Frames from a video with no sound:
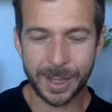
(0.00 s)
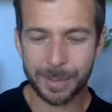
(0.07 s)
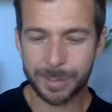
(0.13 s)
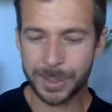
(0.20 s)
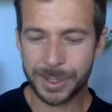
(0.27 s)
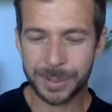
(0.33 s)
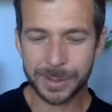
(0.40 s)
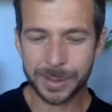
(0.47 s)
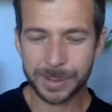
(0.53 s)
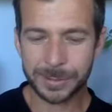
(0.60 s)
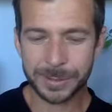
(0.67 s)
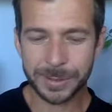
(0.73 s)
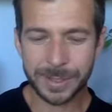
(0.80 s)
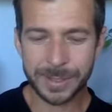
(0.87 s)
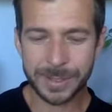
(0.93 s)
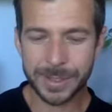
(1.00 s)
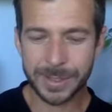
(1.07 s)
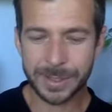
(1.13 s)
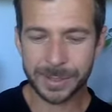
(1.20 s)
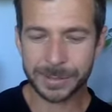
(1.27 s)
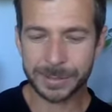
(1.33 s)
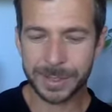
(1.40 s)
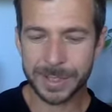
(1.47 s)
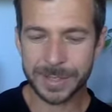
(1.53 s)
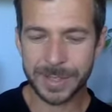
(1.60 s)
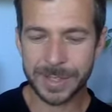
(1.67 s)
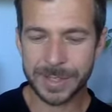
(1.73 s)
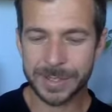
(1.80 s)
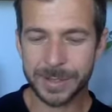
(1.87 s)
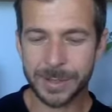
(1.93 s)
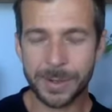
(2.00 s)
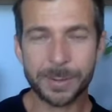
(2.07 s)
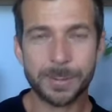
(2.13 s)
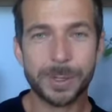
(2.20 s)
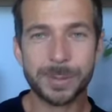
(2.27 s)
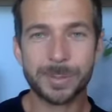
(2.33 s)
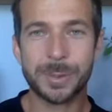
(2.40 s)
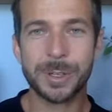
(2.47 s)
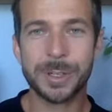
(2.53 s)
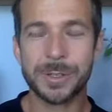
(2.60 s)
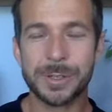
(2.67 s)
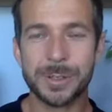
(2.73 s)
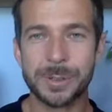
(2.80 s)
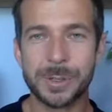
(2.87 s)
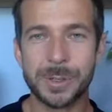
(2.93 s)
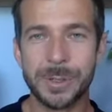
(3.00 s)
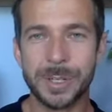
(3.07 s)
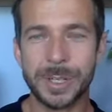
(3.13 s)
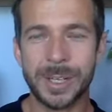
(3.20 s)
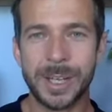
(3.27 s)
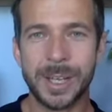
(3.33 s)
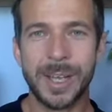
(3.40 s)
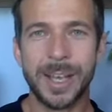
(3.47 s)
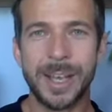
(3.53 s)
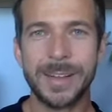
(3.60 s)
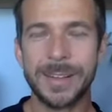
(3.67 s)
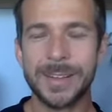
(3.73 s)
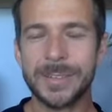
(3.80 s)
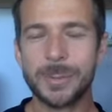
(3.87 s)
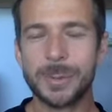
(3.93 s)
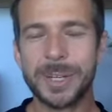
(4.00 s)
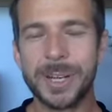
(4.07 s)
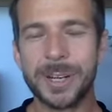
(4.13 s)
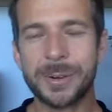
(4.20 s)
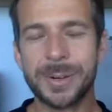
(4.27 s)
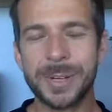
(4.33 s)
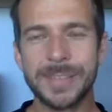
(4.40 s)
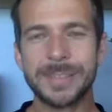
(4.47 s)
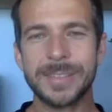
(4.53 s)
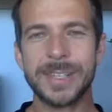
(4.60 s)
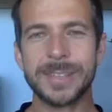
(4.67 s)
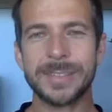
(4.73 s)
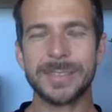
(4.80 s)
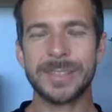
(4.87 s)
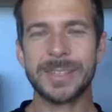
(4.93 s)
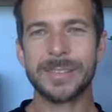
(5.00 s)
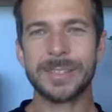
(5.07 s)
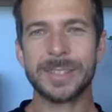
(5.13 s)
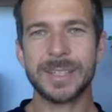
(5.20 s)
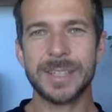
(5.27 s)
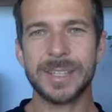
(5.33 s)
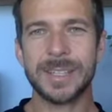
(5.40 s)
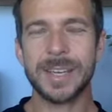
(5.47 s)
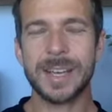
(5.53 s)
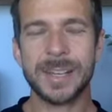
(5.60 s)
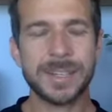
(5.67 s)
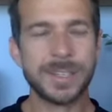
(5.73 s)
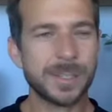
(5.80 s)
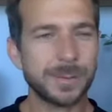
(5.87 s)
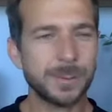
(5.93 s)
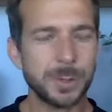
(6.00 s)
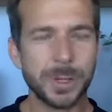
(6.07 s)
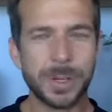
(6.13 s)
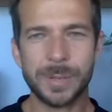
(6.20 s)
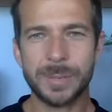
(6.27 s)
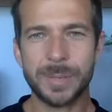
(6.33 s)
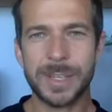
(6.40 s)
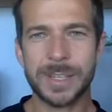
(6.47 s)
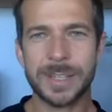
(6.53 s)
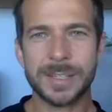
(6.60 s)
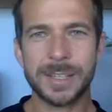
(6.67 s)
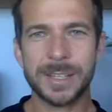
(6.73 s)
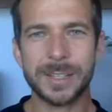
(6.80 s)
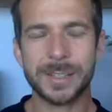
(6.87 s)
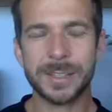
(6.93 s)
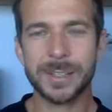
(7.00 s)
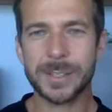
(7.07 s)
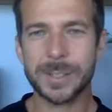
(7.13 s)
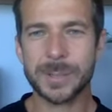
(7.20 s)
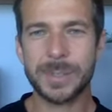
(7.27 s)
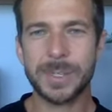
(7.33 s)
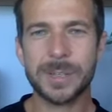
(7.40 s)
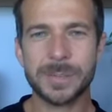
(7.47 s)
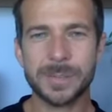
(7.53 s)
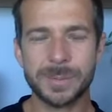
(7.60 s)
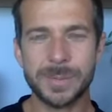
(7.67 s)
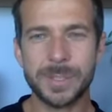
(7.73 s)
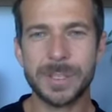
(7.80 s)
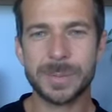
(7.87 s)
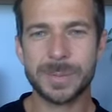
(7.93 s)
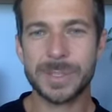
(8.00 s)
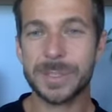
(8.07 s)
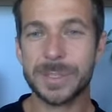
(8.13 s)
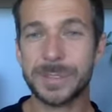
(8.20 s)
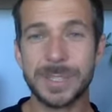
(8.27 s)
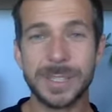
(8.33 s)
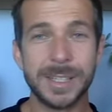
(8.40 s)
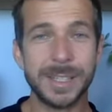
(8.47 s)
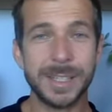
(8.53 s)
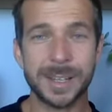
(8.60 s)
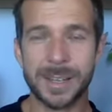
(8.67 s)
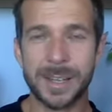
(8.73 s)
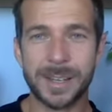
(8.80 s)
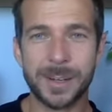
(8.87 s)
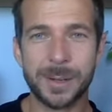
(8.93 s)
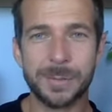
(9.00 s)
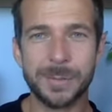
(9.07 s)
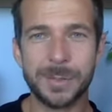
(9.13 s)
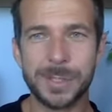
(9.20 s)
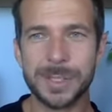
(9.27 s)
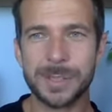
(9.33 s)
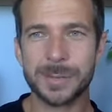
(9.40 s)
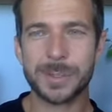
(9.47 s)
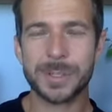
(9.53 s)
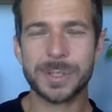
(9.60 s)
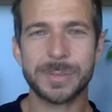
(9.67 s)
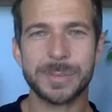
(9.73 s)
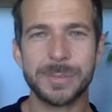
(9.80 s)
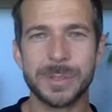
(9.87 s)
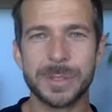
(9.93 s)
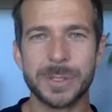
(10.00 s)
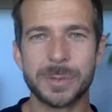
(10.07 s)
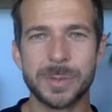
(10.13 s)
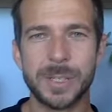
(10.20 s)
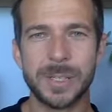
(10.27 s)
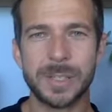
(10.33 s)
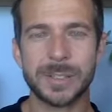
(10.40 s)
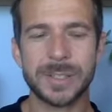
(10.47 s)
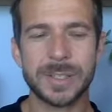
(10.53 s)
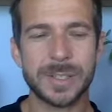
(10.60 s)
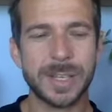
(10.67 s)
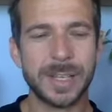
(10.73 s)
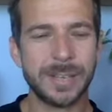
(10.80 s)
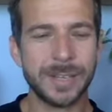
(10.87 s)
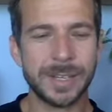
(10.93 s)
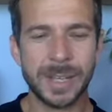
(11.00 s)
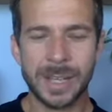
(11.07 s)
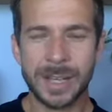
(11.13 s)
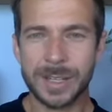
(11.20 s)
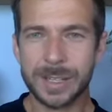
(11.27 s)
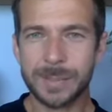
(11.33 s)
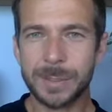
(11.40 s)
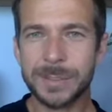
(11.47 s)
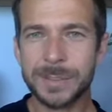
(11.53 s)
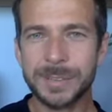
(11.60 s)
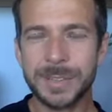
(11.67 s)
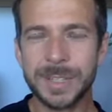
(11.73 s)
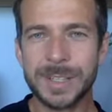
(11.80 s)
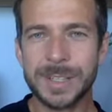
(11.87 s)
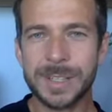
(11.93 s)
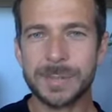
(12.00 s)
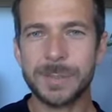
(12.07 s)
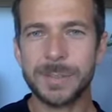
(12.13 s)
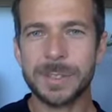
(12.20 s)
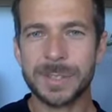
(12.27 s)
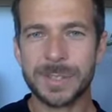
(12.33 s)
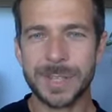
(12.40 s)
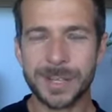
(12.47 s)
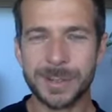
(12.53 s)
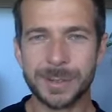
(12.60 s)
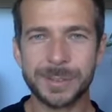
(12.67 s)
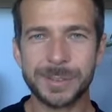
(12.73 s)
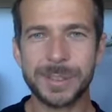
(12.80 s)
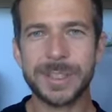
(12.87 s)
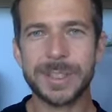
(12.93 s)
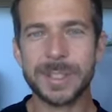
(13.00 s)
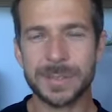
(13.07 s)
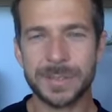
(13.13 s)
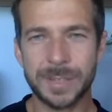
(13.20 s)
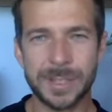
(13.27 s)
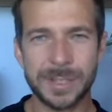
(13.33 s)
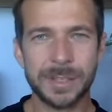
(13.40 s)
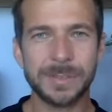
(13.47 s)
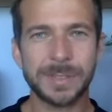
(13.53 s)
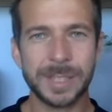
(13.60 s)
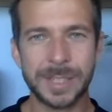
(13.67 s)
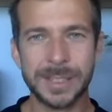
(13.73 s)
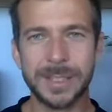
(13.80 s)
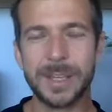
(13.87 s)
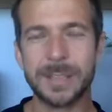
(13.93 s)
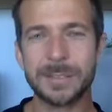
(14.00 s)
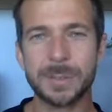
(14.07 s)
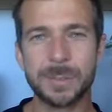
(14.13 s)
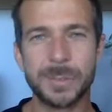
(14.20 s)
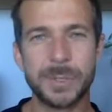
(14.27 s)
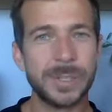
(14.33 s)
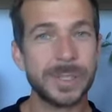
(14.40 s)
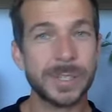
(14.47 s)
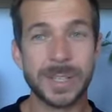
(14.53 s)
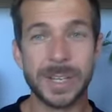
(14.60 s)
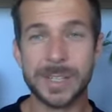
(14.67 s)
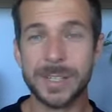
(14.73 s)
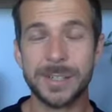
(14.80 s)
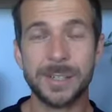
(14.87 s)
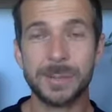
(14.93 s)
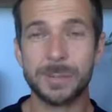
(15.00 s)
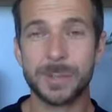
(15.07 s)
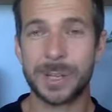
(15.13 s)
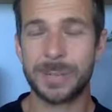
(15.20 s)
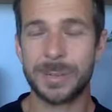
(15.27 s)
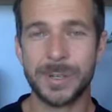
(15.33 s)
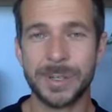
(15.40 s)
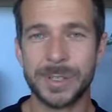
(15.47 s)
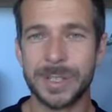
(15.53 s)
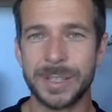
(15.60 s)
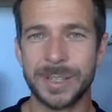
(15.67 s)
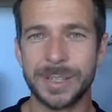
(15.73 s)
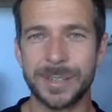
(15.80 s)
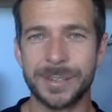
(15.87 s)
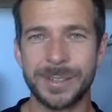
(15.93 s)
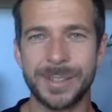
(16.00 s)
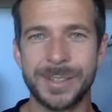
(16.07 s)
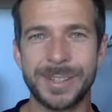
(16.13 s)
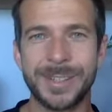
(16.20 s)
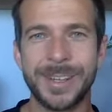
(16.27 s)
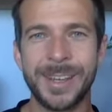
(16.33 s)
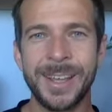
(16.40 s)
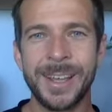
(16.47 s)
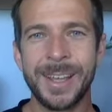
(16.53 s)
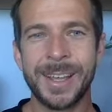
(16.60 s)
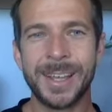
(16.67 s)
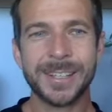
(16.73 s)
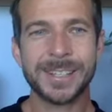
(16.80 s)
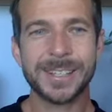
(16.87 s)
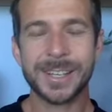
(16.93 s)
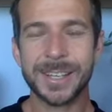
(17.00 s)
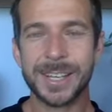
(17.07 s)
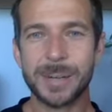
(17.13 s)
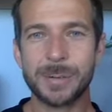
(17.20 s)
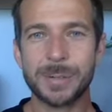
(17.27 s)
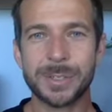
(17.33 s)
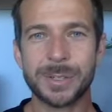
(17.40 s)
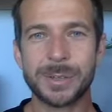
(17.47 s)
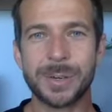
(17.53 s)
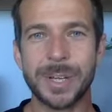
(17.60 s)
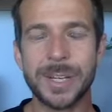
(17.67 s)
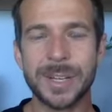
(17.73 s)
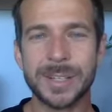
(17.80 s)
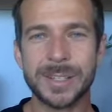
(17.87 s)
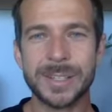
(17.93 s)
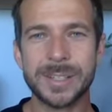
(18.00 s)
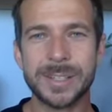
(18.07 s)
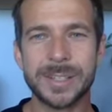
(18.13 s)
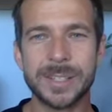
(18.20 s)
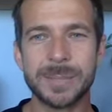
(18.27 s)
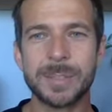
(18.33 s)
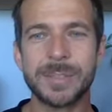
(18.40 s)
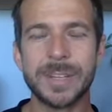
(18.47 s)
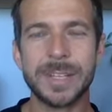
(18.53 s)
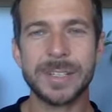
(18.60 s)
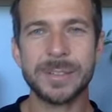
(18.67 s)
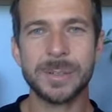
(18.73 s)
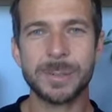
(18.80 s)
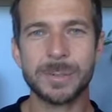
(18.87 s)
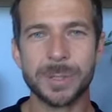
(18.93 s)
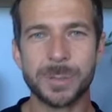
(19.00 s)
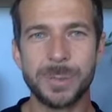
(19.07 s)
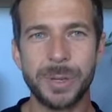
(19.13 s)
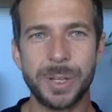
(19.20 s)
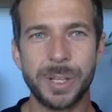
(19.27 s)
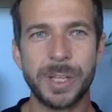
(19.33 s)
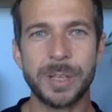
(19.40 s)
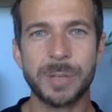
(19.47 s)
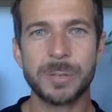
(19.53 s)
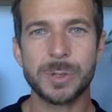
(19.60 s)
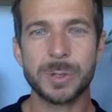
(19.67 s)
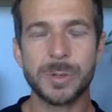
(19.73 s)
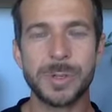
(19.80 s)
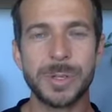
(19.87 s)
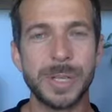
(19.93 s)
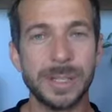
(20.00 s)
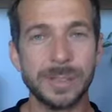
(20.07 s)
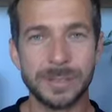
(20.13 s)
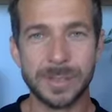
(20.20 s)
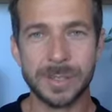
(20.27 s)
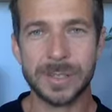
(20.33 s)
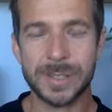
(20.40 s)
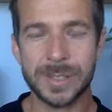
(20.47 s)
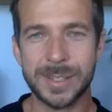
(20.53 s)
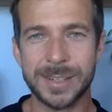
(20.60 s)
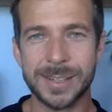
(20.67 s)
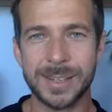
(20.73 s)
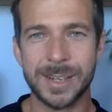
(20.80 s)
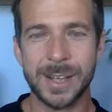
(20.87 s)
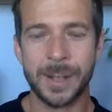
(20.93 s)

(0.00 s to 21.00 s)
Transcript: Burnt offerings, sin offerings, that's not what brings you joy. And when I read that the other day, I just thought, oh man, it's like God is speaking to me specifically, and hopefully it's for some of you as well, just saying that some of the things, some of the sacrifices, things you've laid down in the past is actually not what I'm asking now. You know, it's like it was great in a season, but that's not what's bringing you joy in this season.